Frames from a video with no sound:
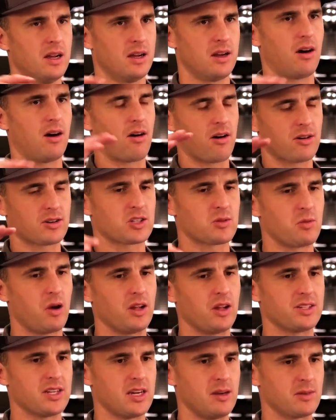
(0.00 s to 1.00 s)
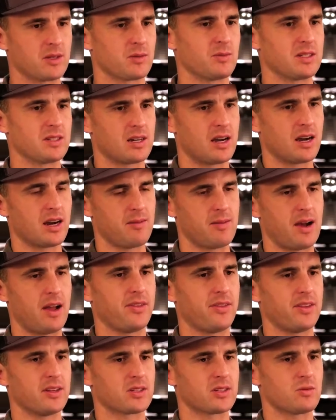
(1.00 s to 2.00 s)
our small team has been talking
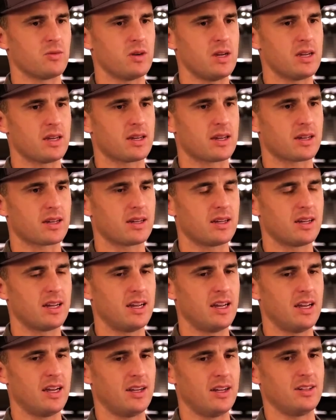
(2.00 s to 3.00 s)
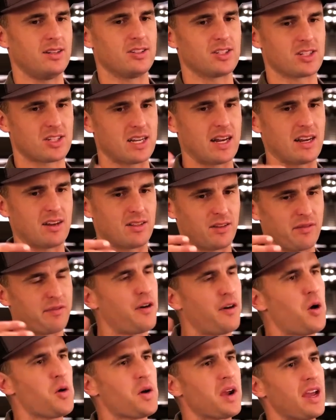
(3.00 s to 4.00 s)
about this week, and just like the
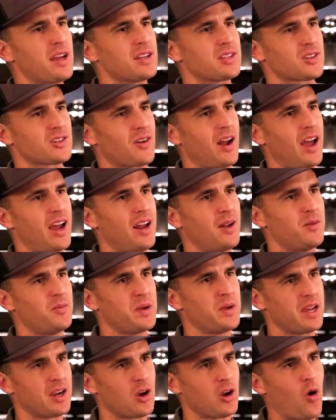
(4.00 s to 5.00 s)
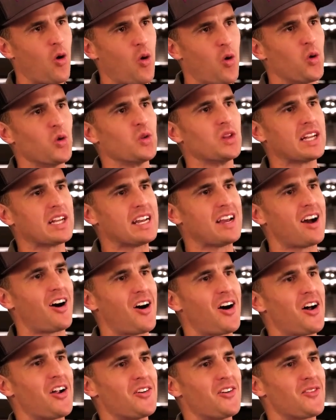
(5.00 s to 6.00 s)
focus, right? Being only
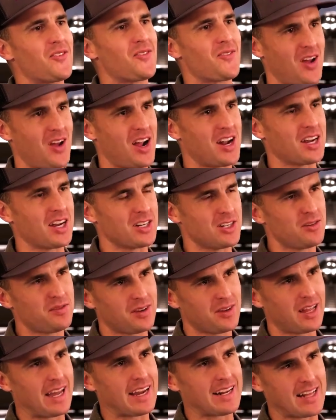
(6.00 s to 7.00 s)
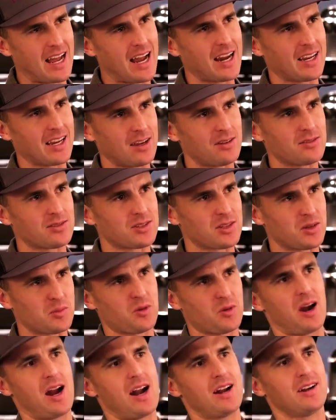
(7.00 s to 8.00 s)
on running. Do you feel like that gives the
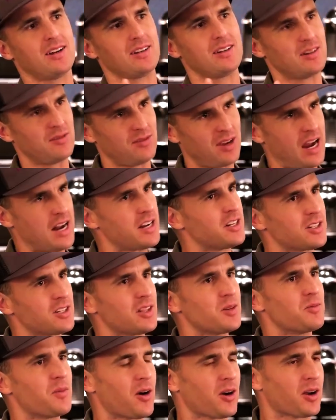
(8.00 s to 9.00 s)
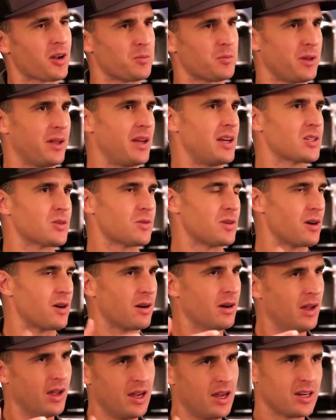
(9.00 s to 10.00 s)
brand an advantage in the marketplace when
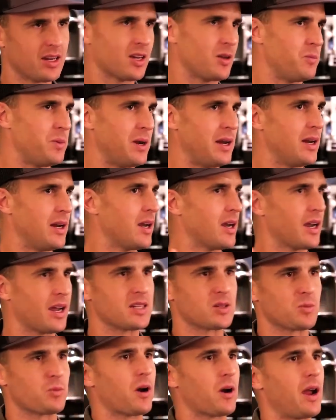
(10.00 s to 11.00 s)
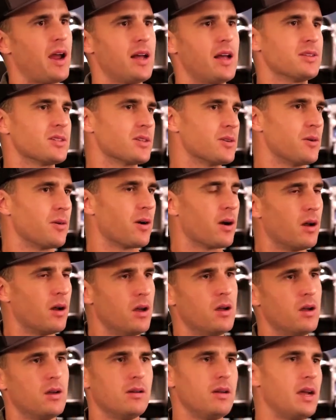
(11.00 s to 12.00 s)
you're competing against brands who are
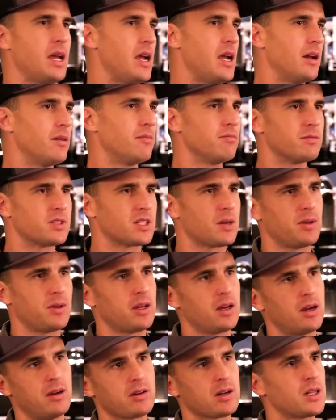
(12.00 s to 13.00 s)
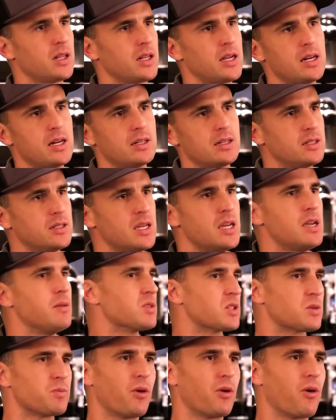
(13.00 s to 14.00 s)
in some of the cleated
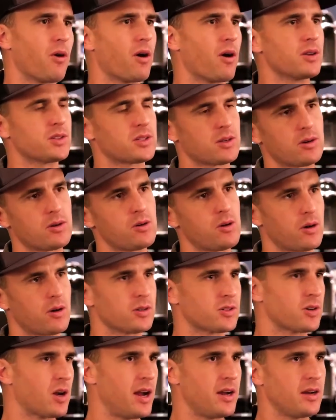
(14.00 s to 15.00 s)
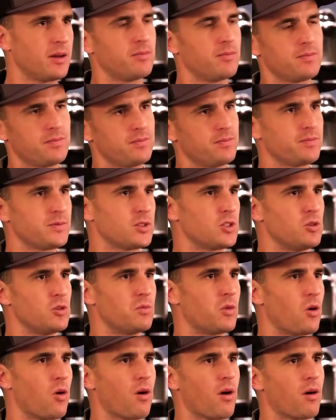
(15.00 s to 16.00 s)
team sports, or who are trying to do
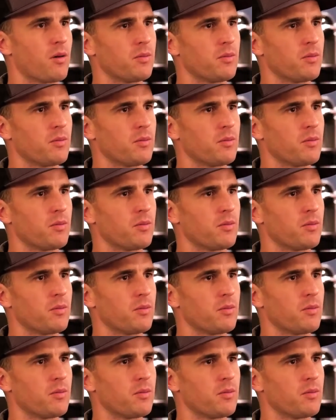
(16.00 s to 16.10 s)
more